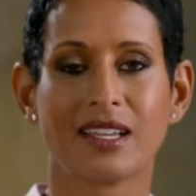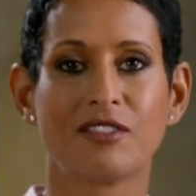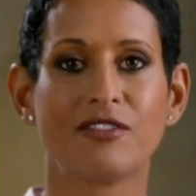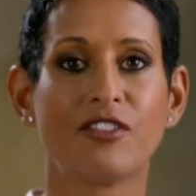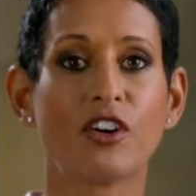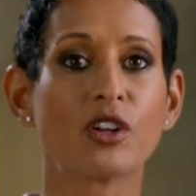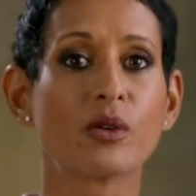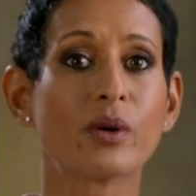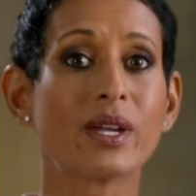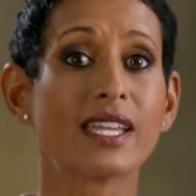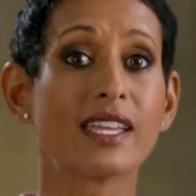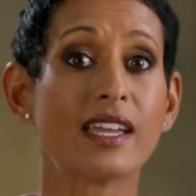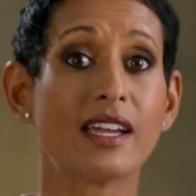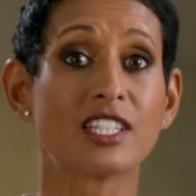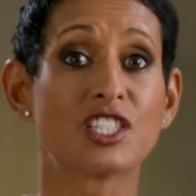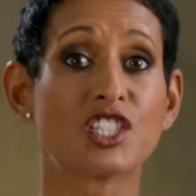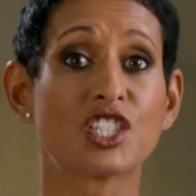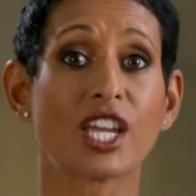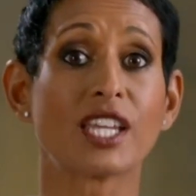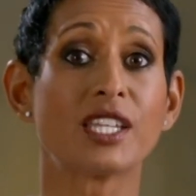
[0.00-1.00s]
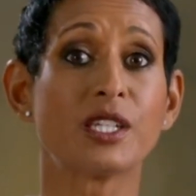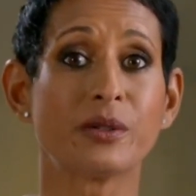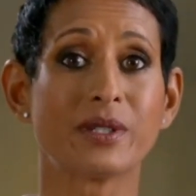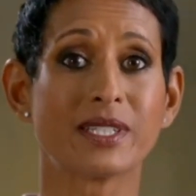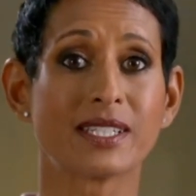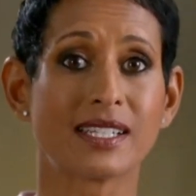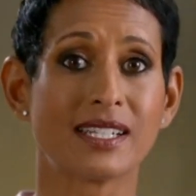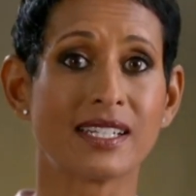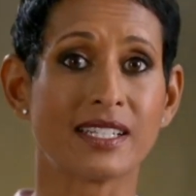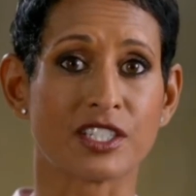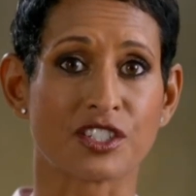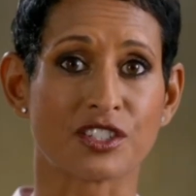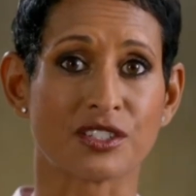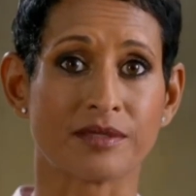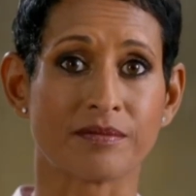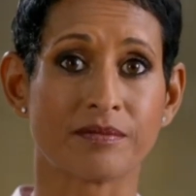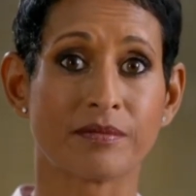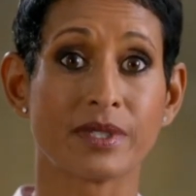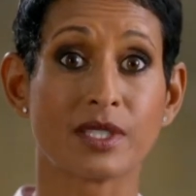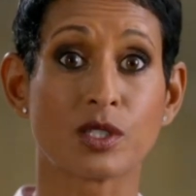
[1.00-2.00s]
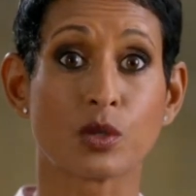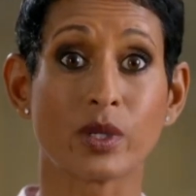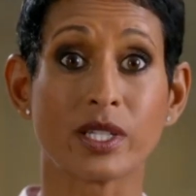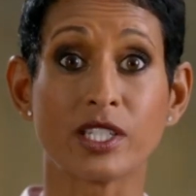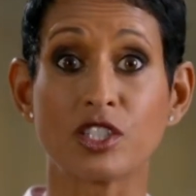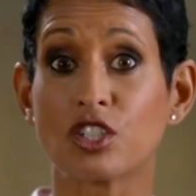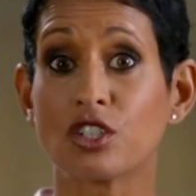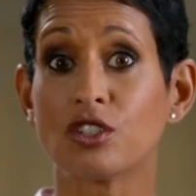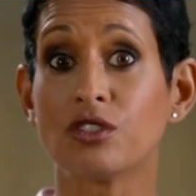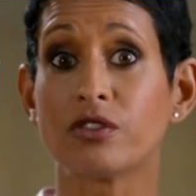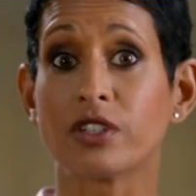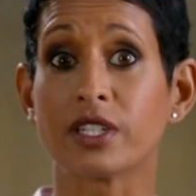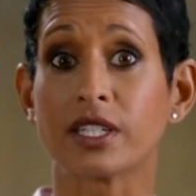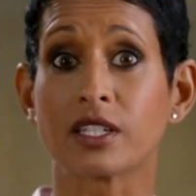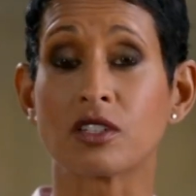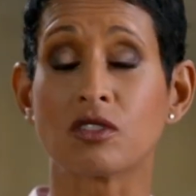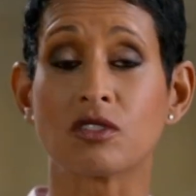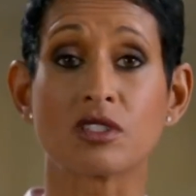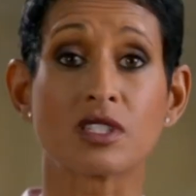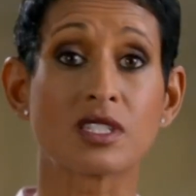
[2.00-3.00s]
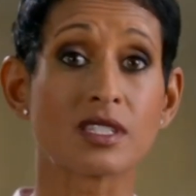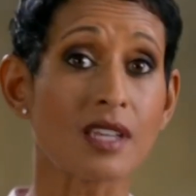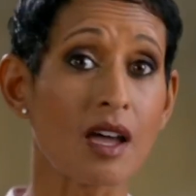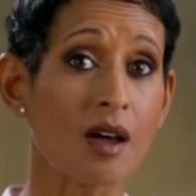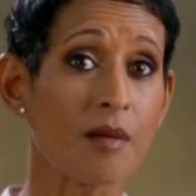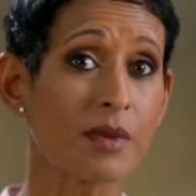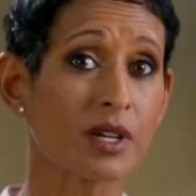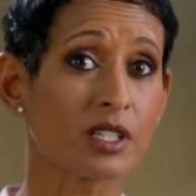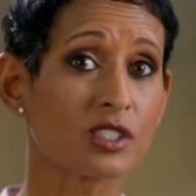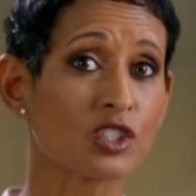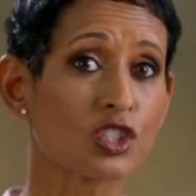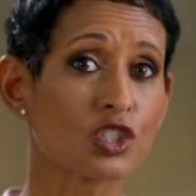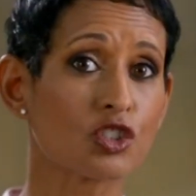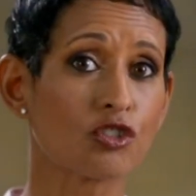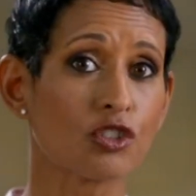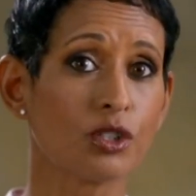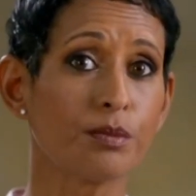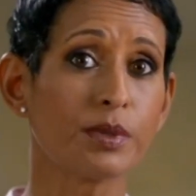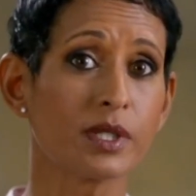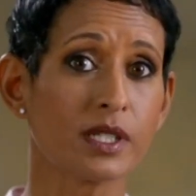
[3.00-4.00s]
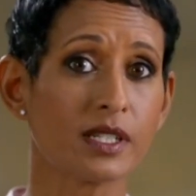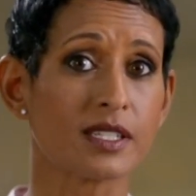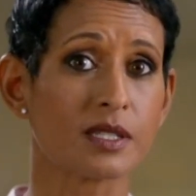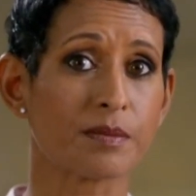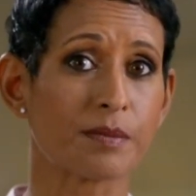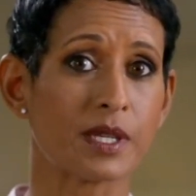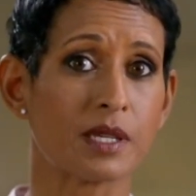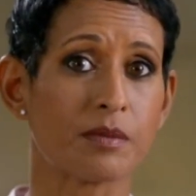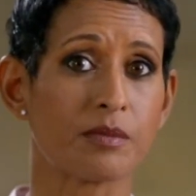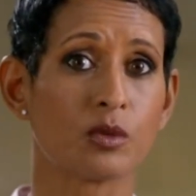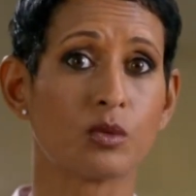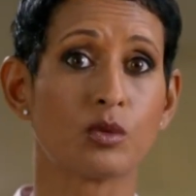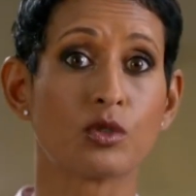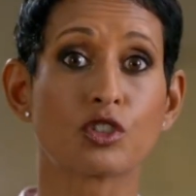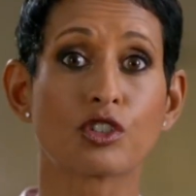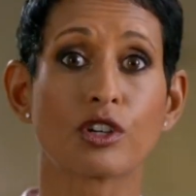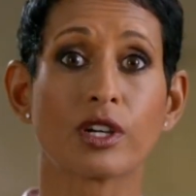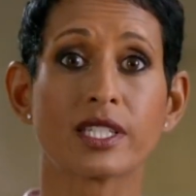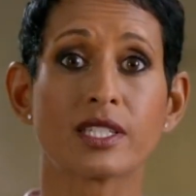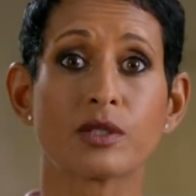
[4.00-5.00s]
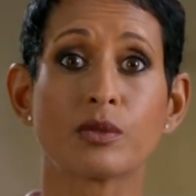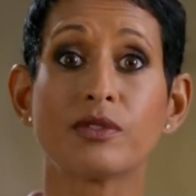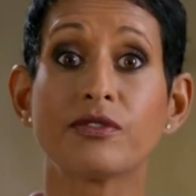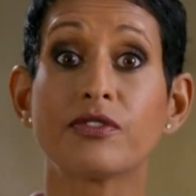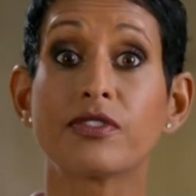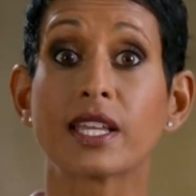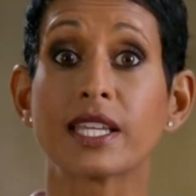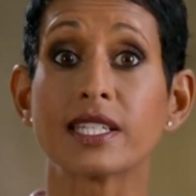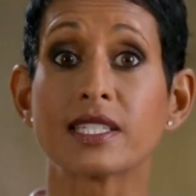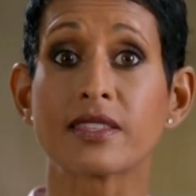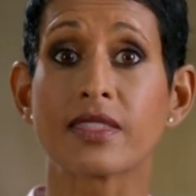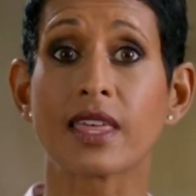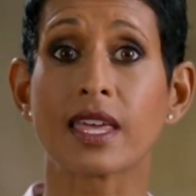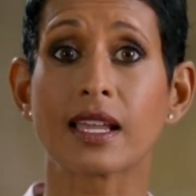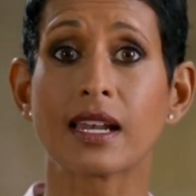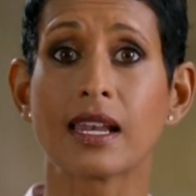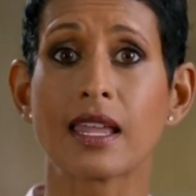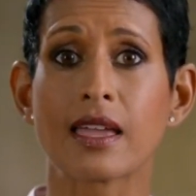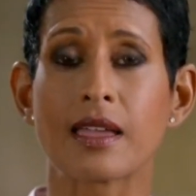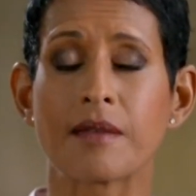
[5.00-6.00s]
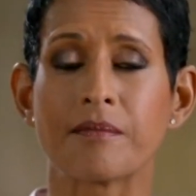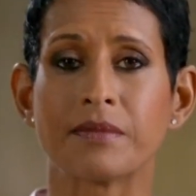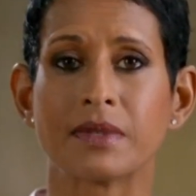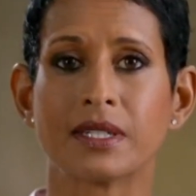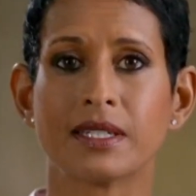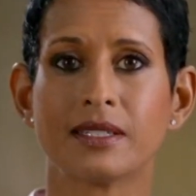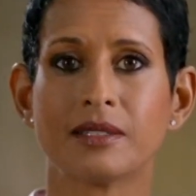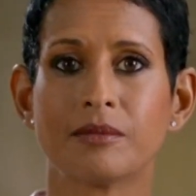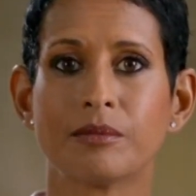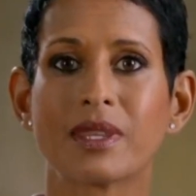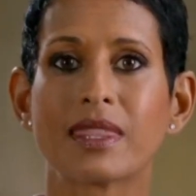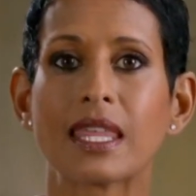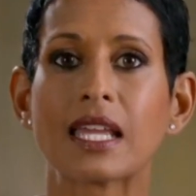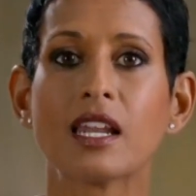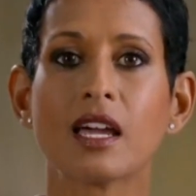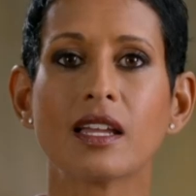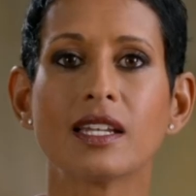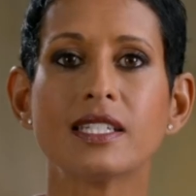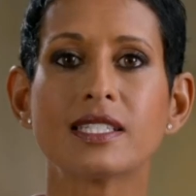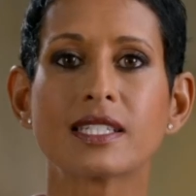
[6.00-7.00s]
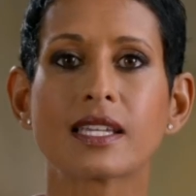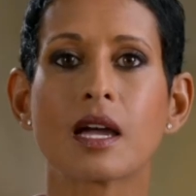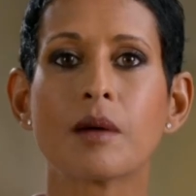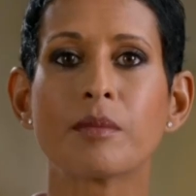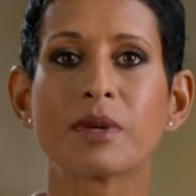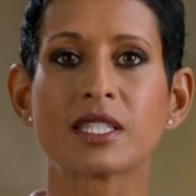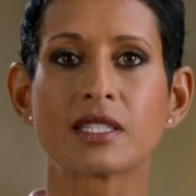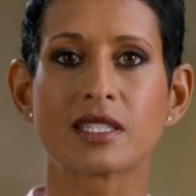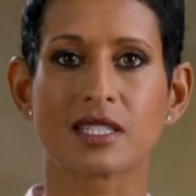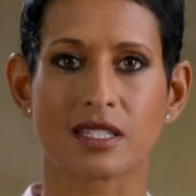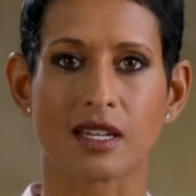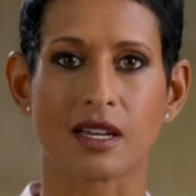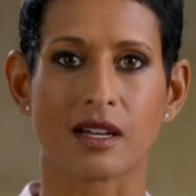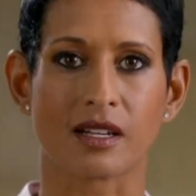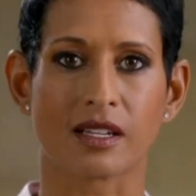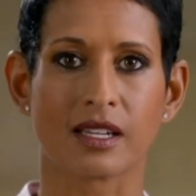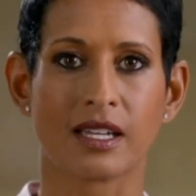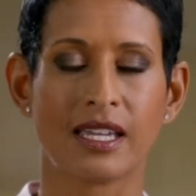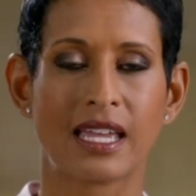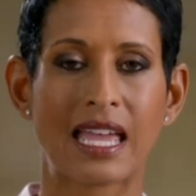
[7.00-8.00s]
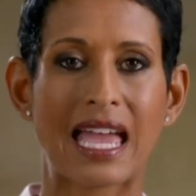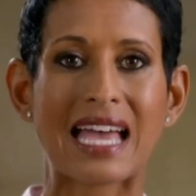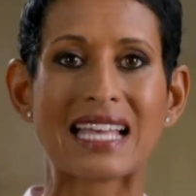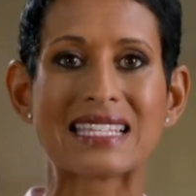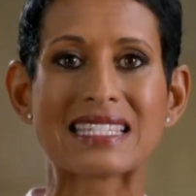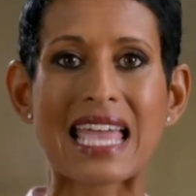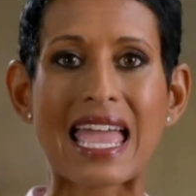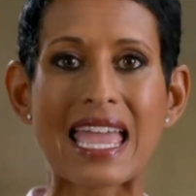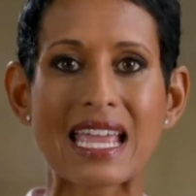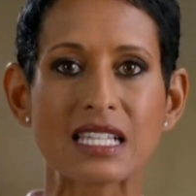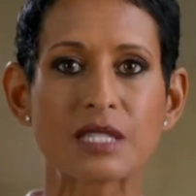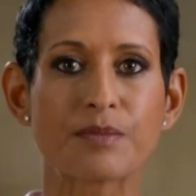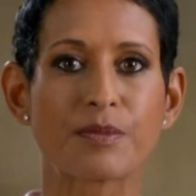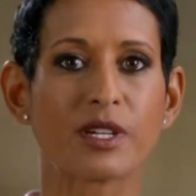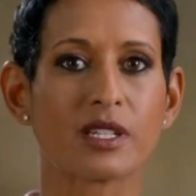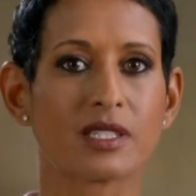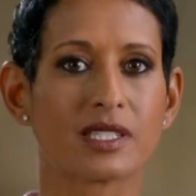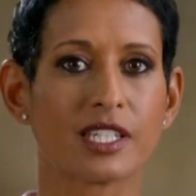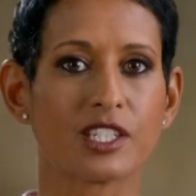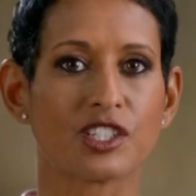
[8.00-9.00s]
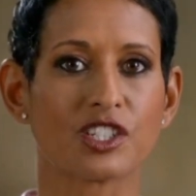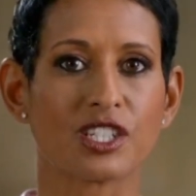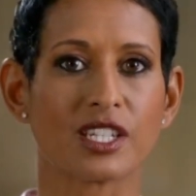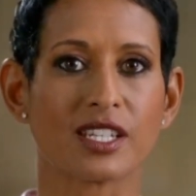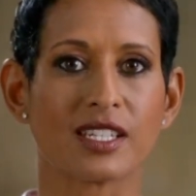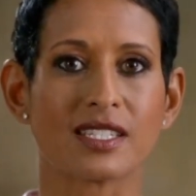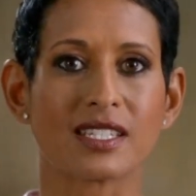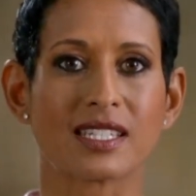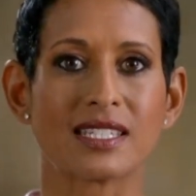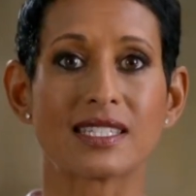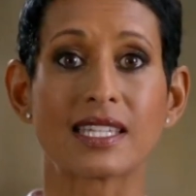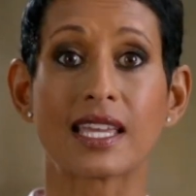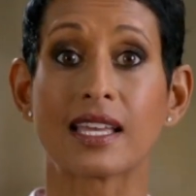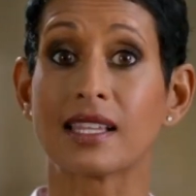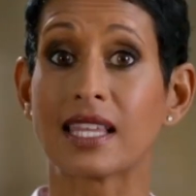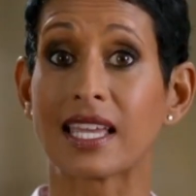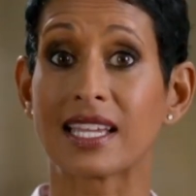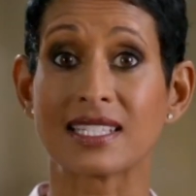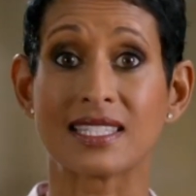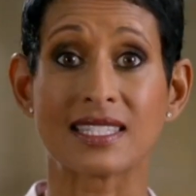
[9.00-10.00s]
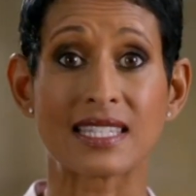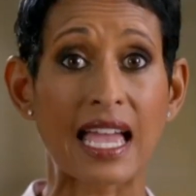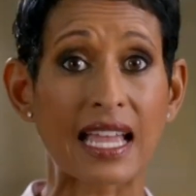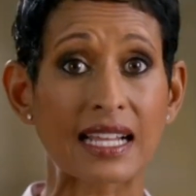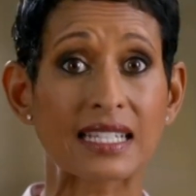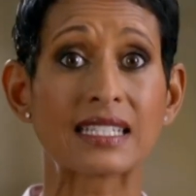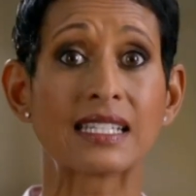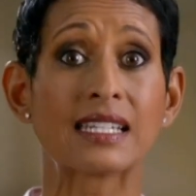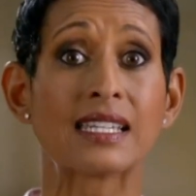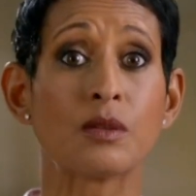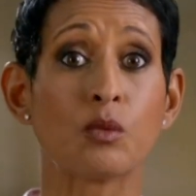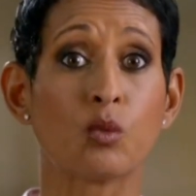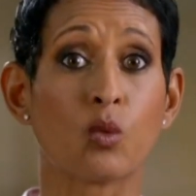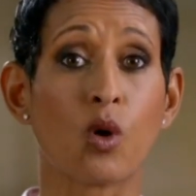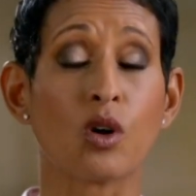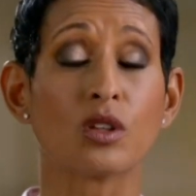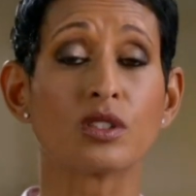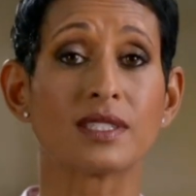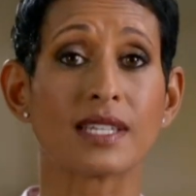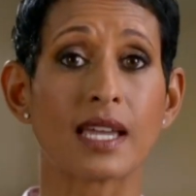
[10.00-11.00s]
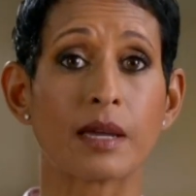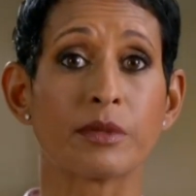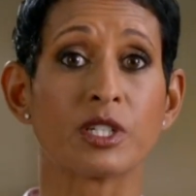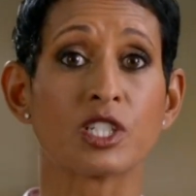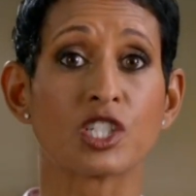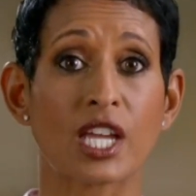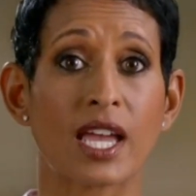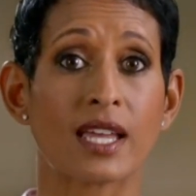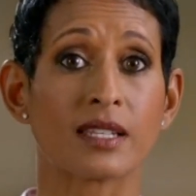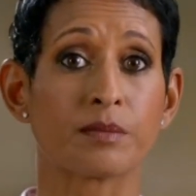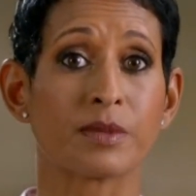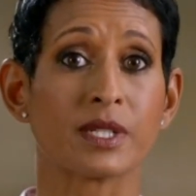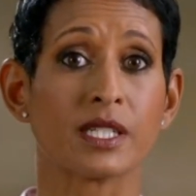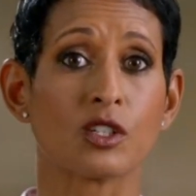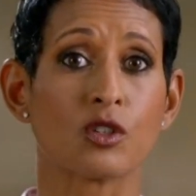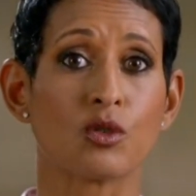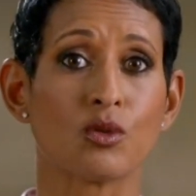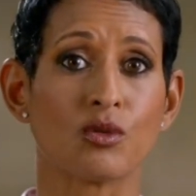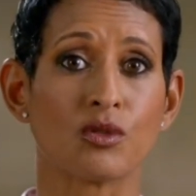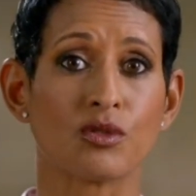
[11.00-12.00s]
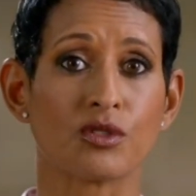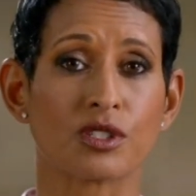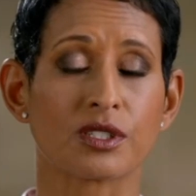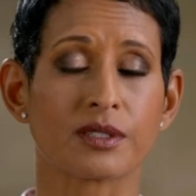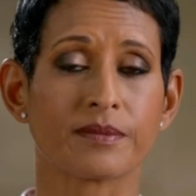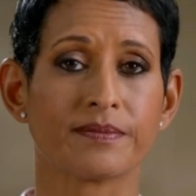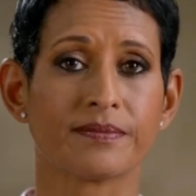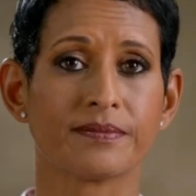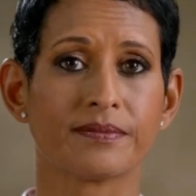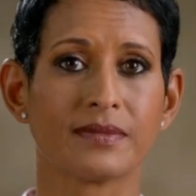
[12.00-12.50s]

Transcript: Following a genuine collision between two vehicles, some unscrupulous people will try to inflate their claim, but they're likely to come unstuck, as expert engineers can tell exactly what damage had been caused.